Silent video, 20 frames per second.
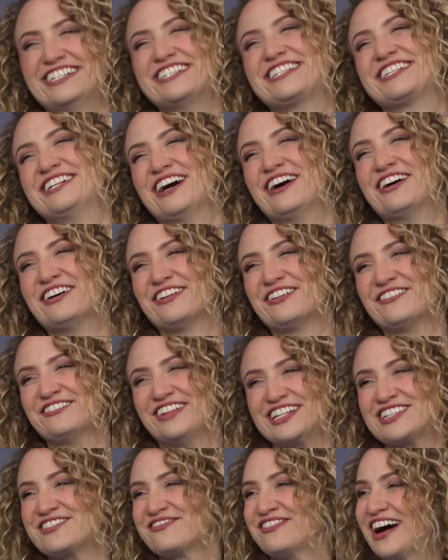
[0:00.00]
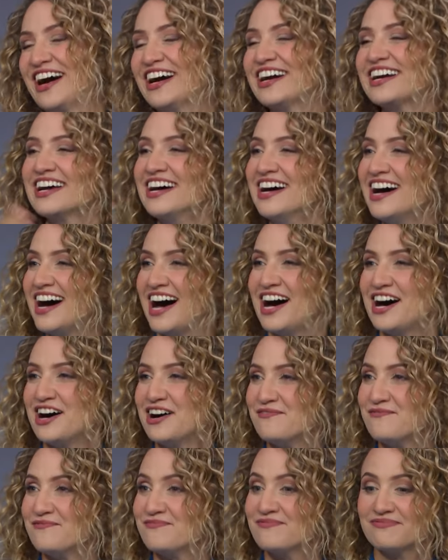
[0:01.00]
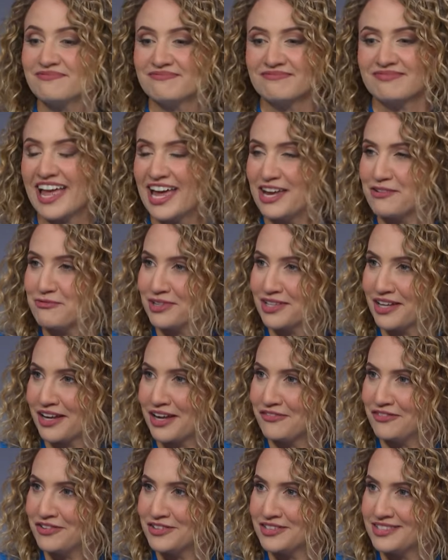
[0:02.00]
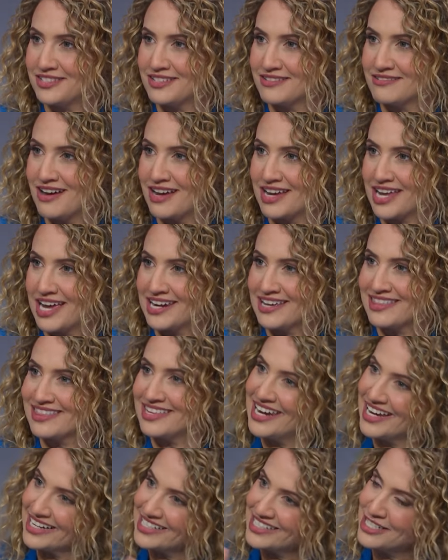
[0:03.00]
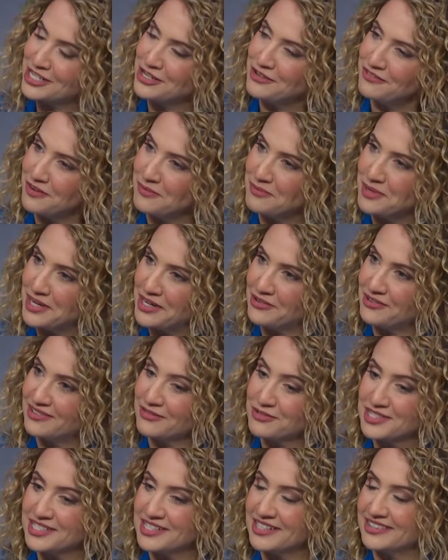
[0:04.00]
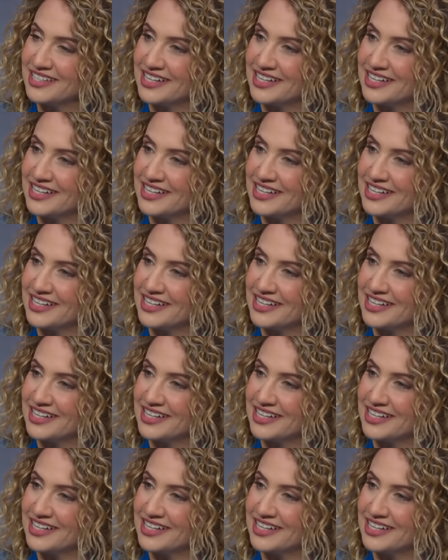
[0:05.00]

so much, Mark. And we're looking forward to getting the next scoop from you. We'll see you at the